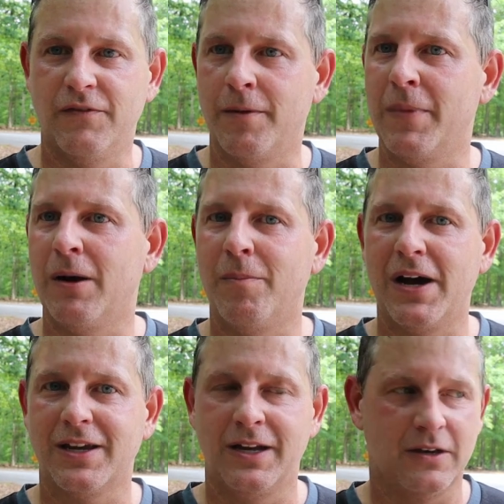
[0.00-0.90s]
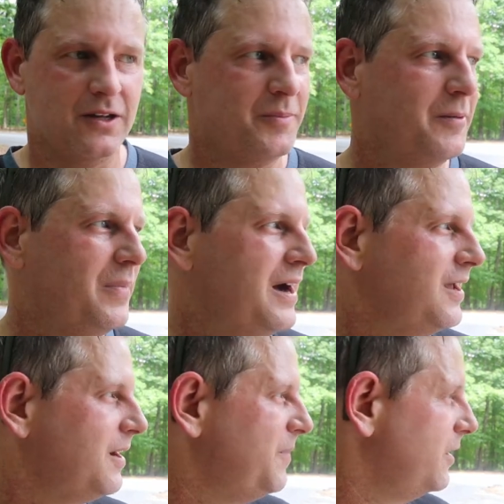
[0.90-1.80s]
If I'm mountain biking, I get on my
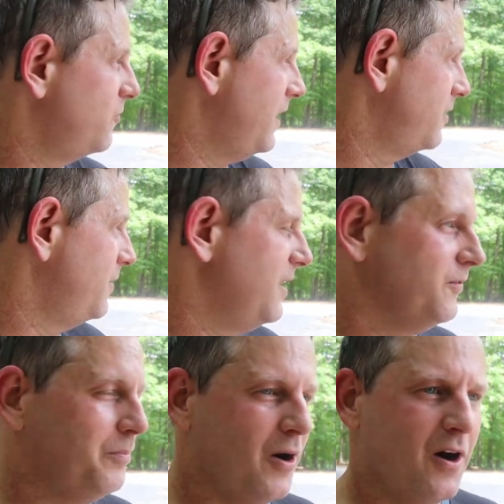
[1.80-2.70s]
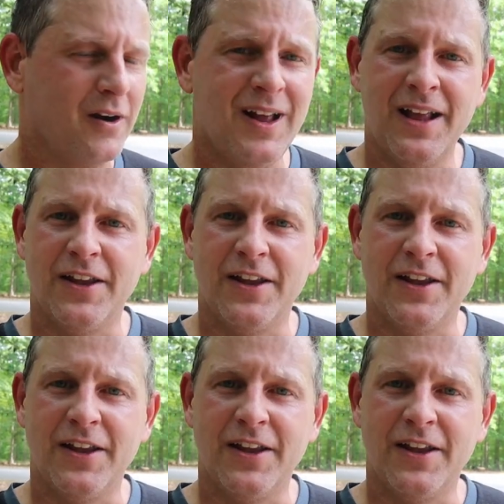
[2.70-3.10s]
bike. I might ride around the park.